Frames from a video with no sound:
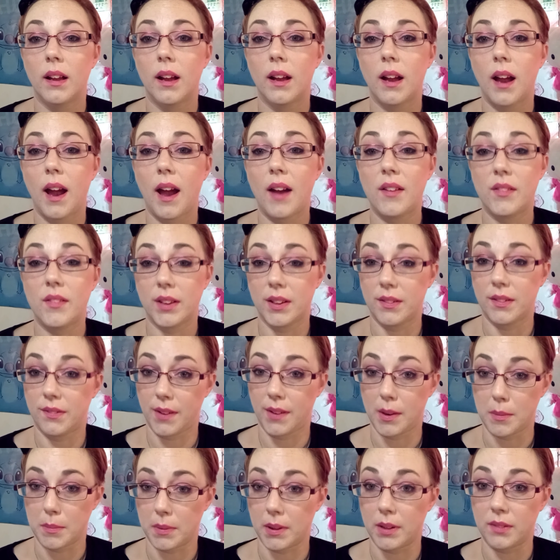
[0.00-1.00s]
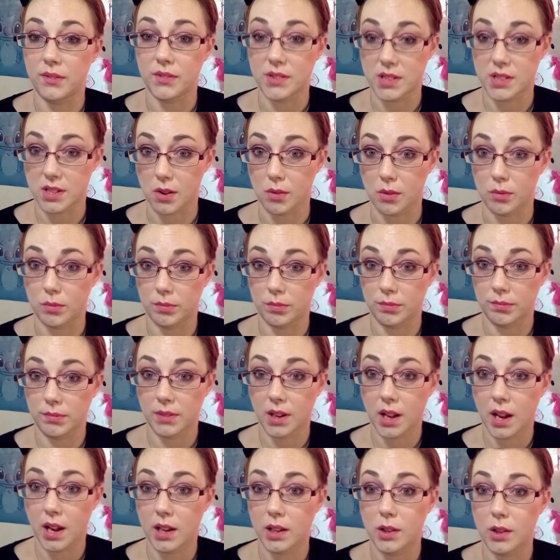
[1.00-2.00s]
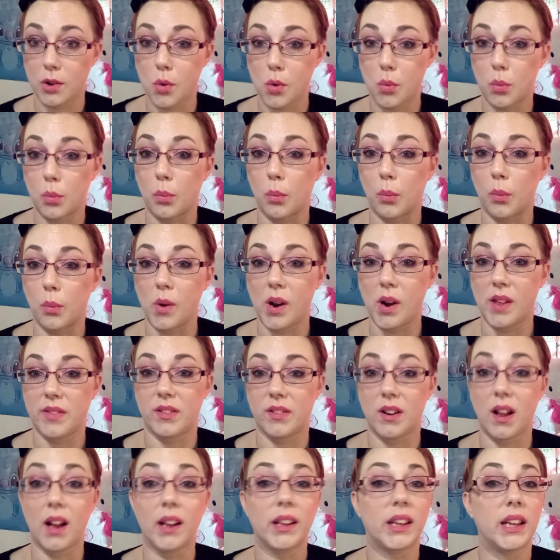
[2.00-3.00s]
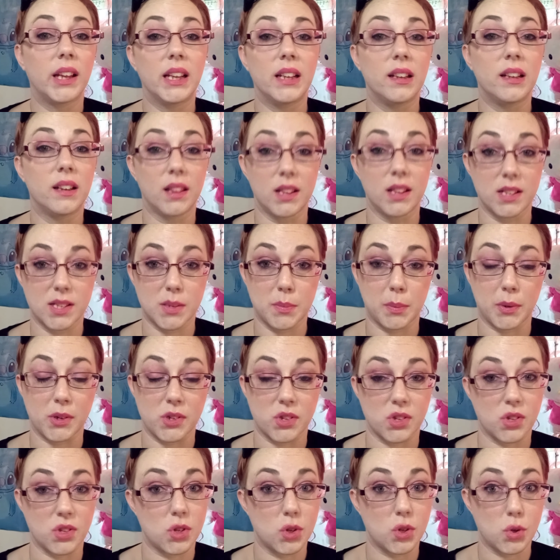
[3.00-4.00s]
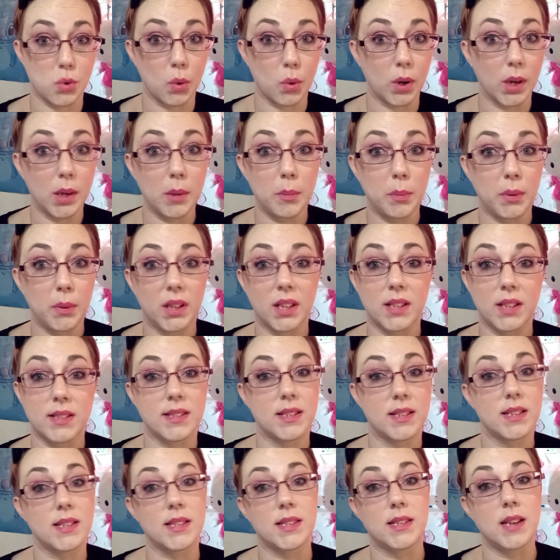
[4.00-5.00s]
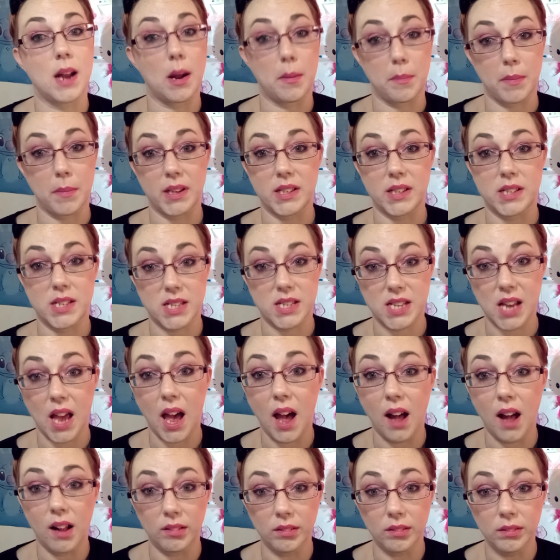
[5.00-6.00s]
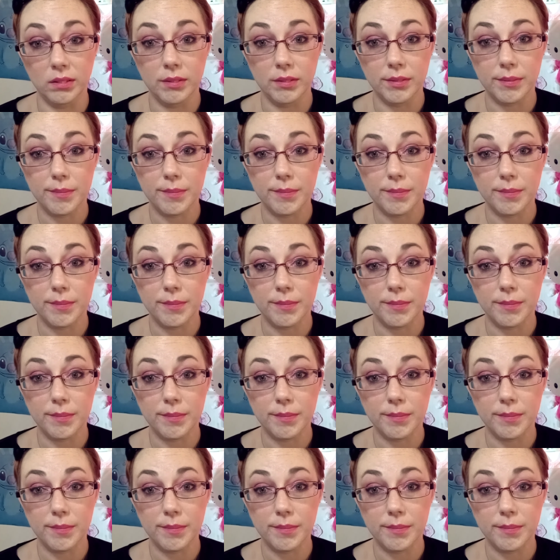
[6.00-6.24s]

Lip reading: having a family of his own. I'd rather not get into this person's story because it is not mine to tell,